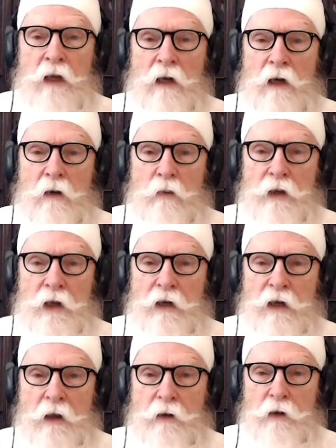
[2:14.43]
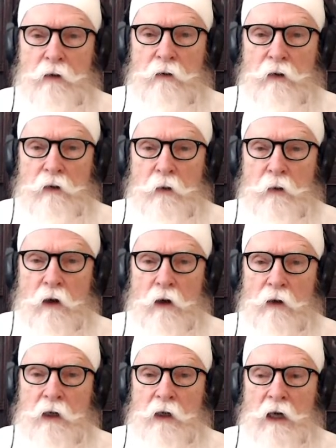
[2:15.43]
with another group called
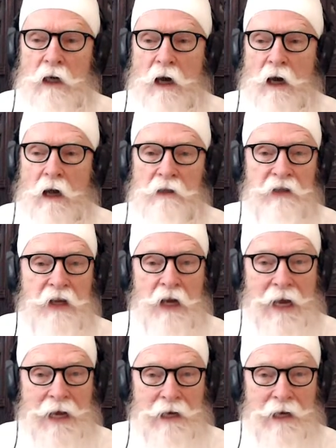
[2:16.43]
Khalsa Aid.